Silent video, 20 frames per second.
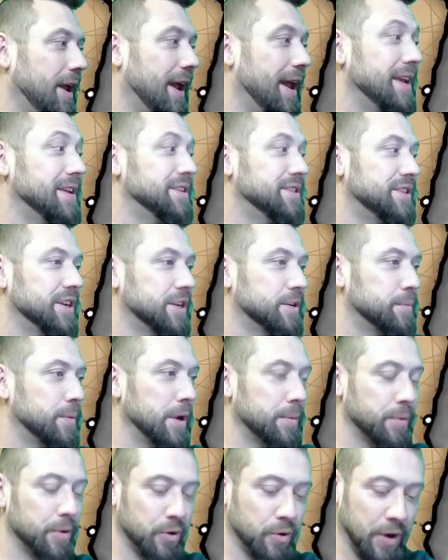a six player
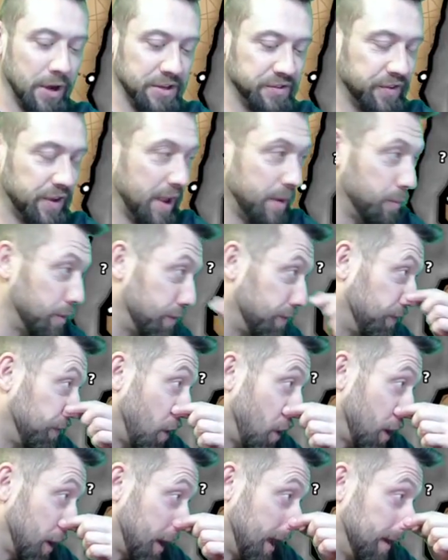progressive game with
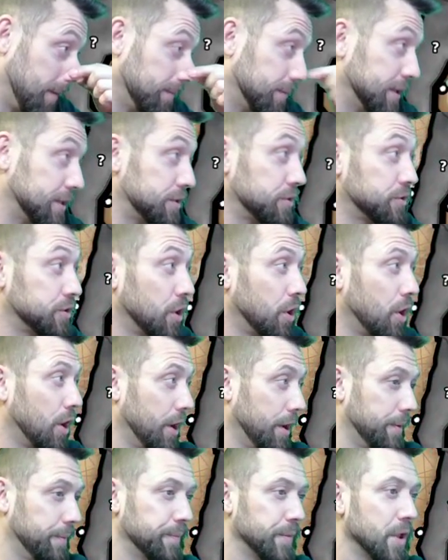Fog and Blizzards
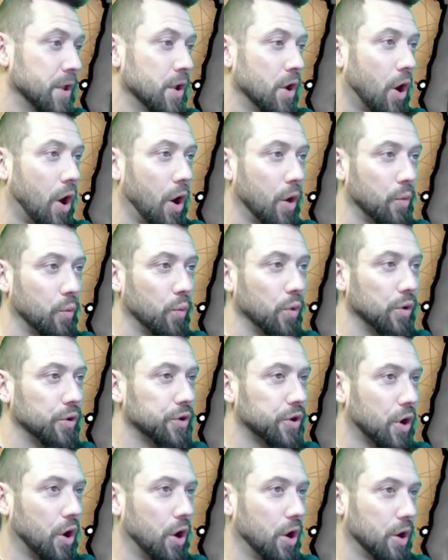on on World
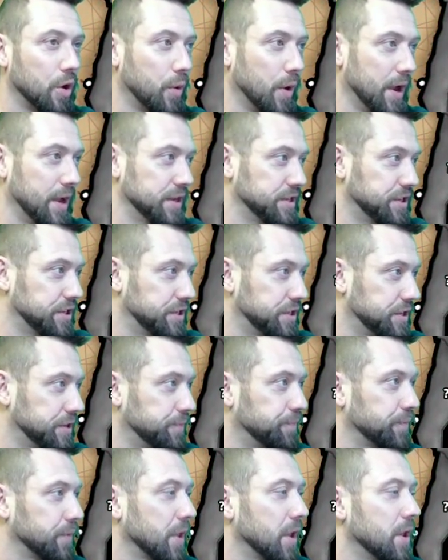Conquest.
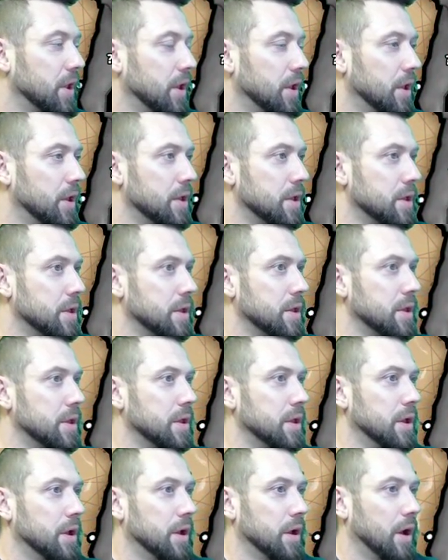
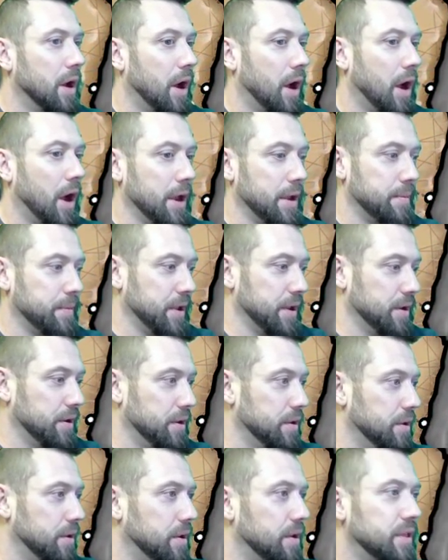I am in
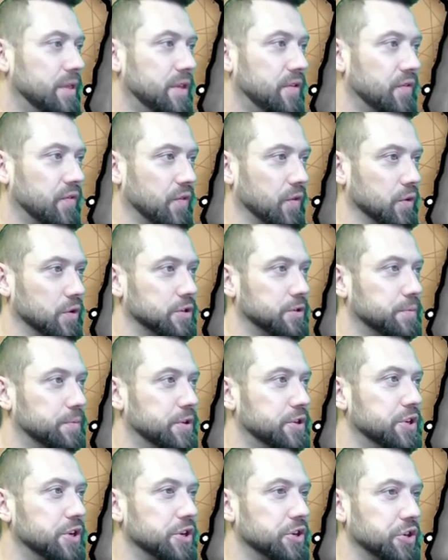the first
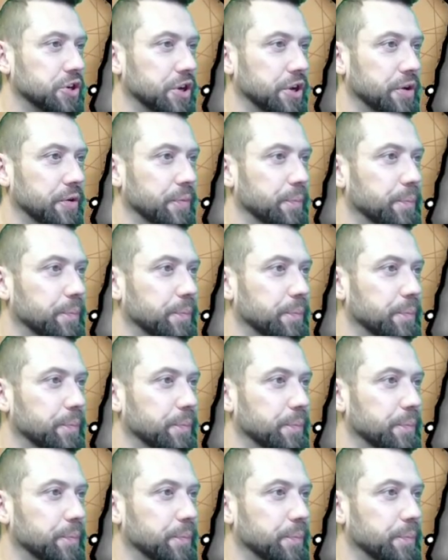position.